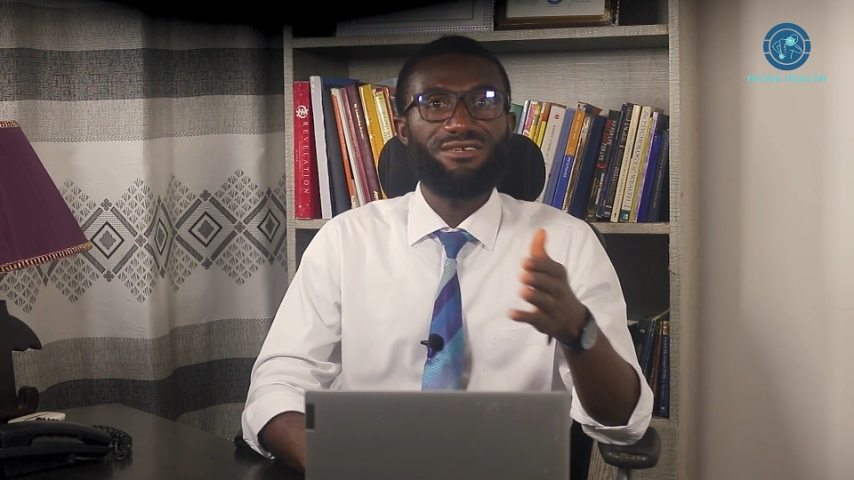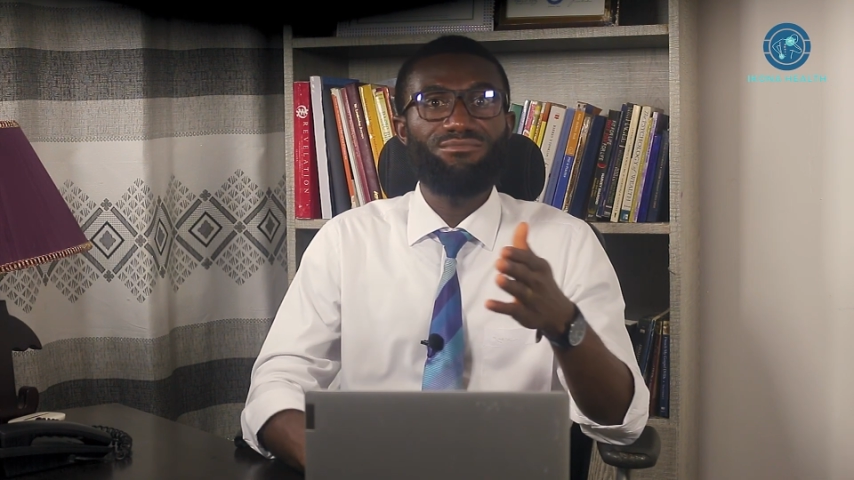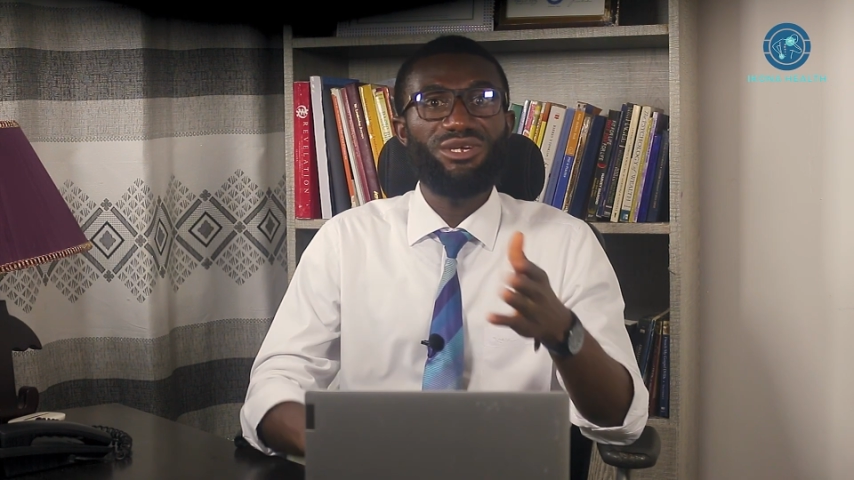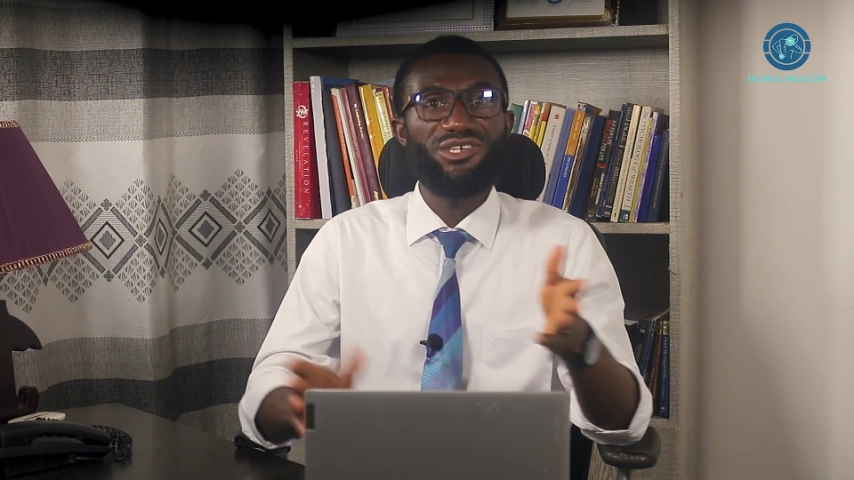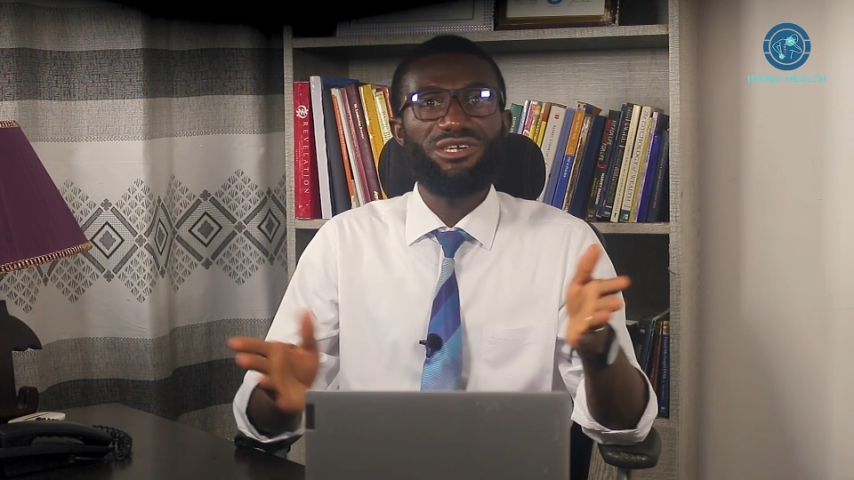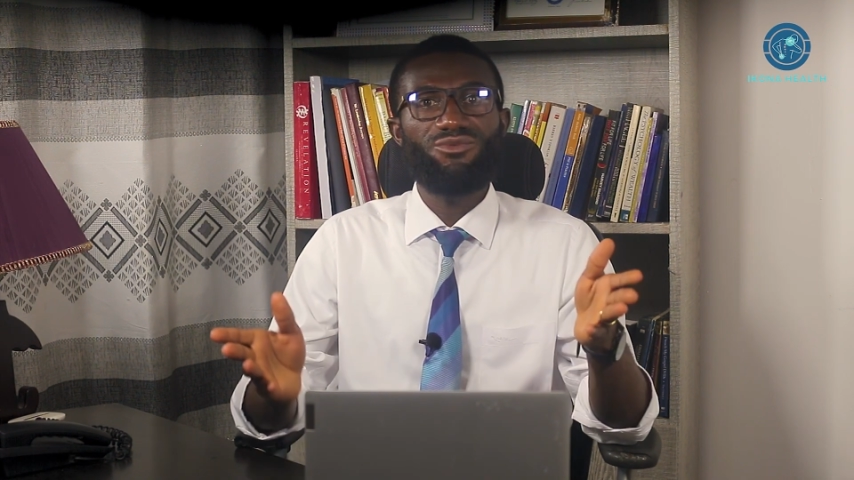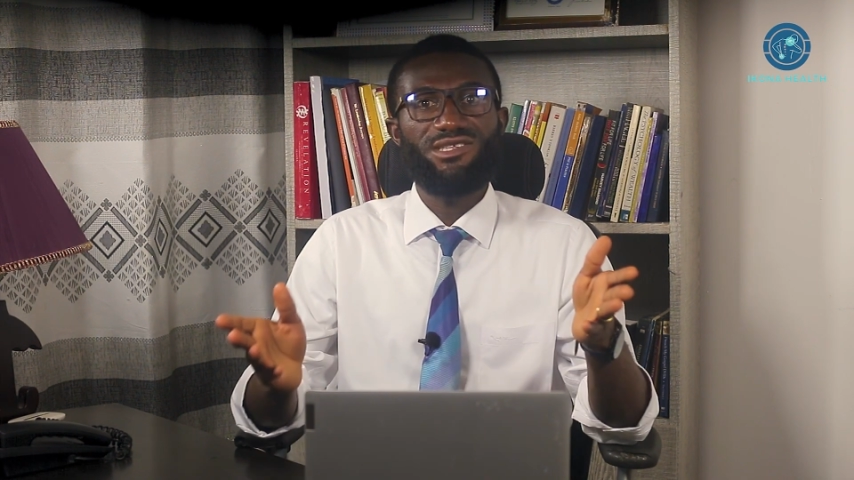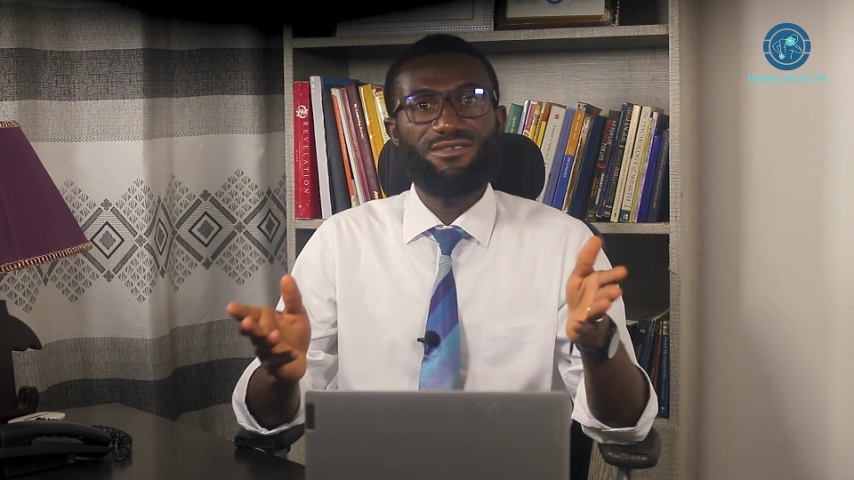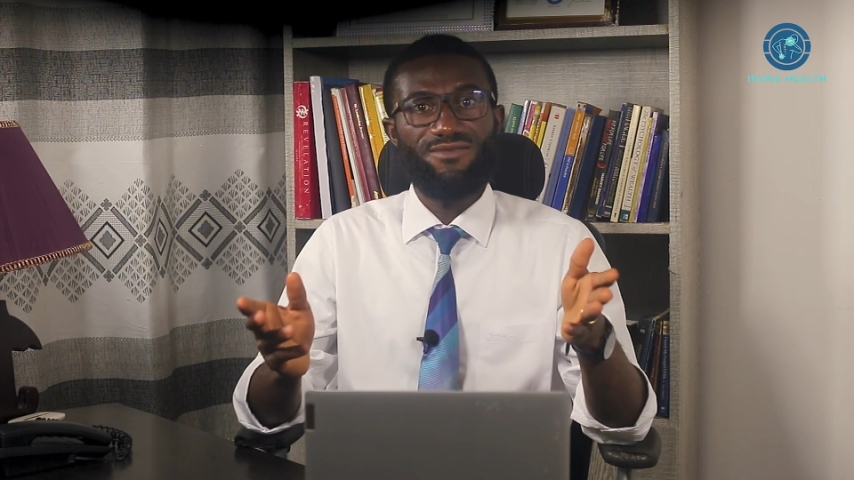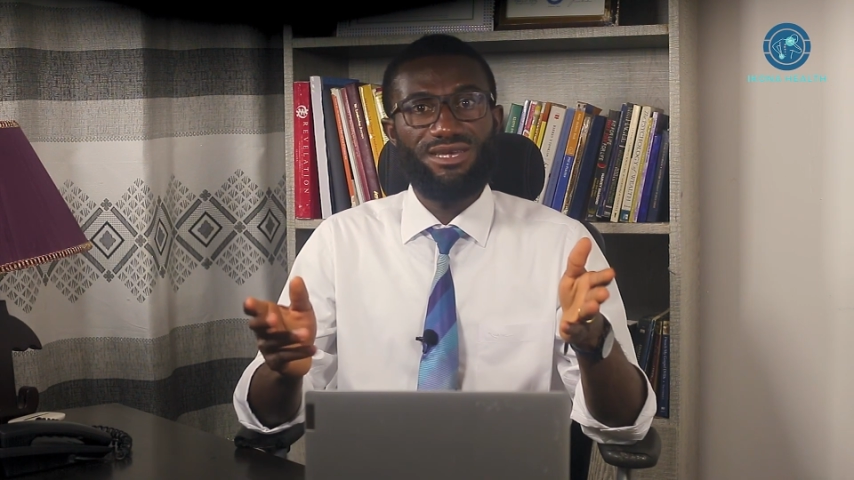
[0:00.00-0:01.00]
in patients
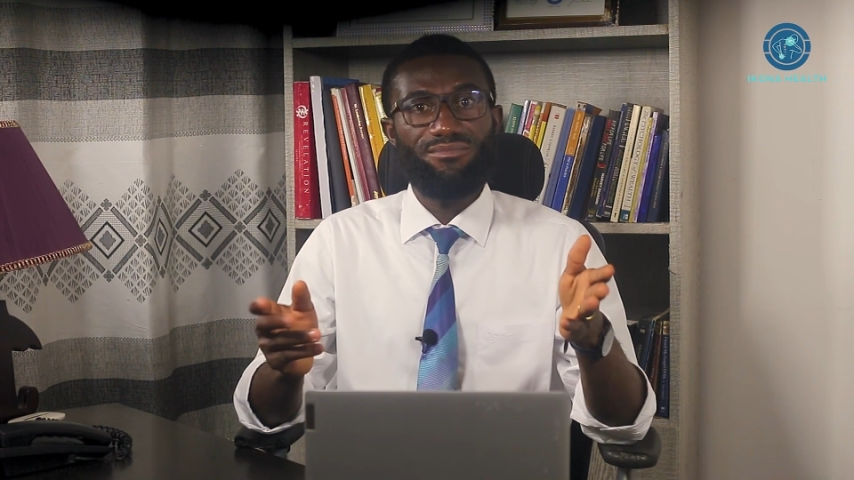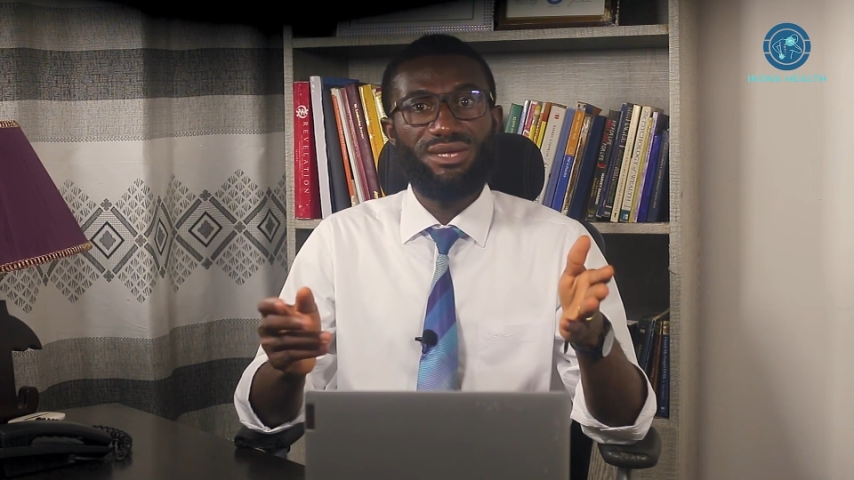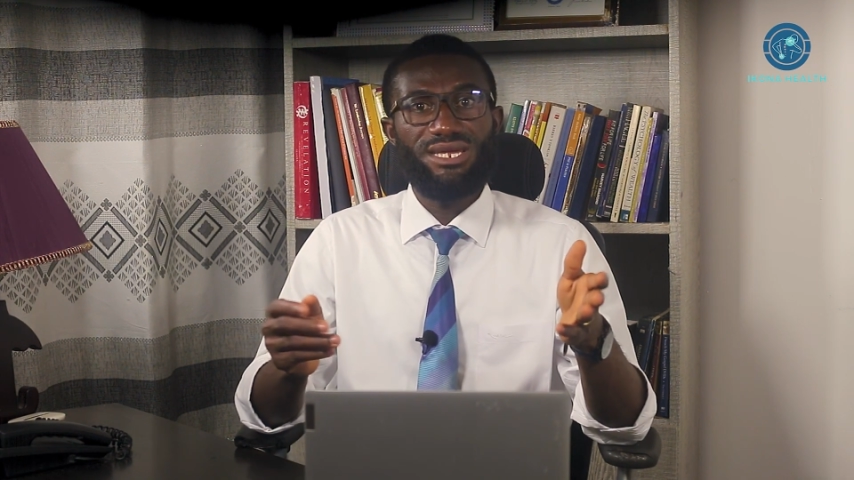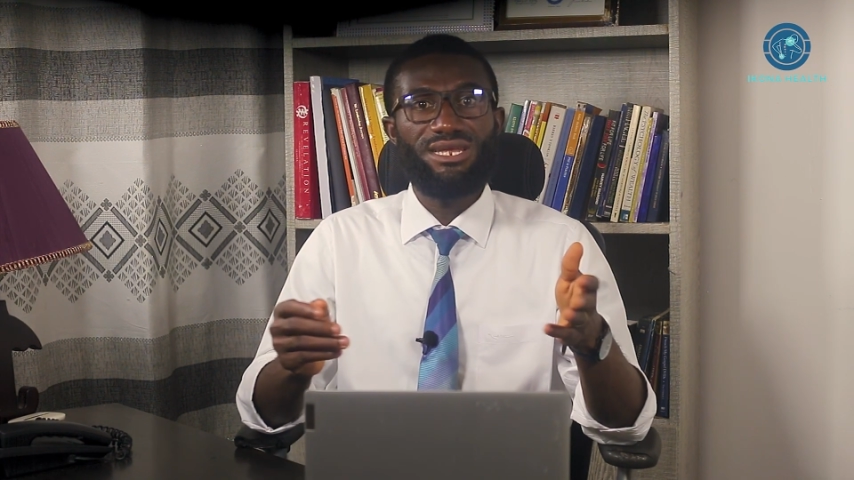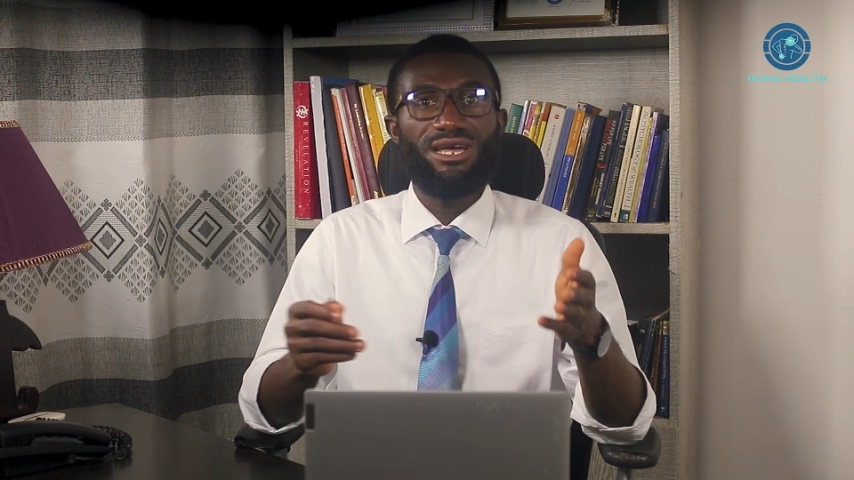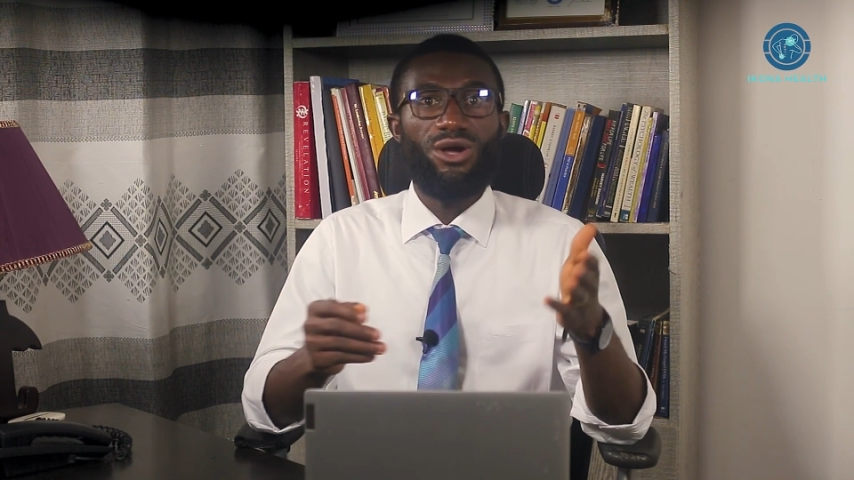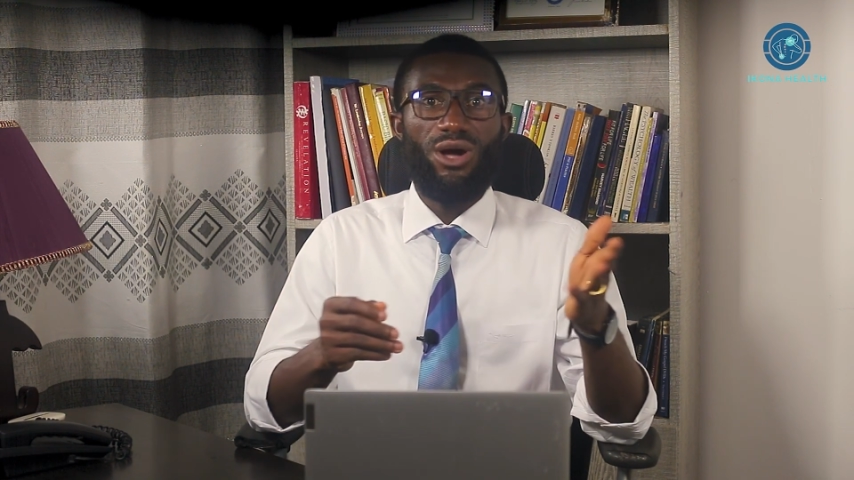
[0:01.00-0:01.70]
with severe pain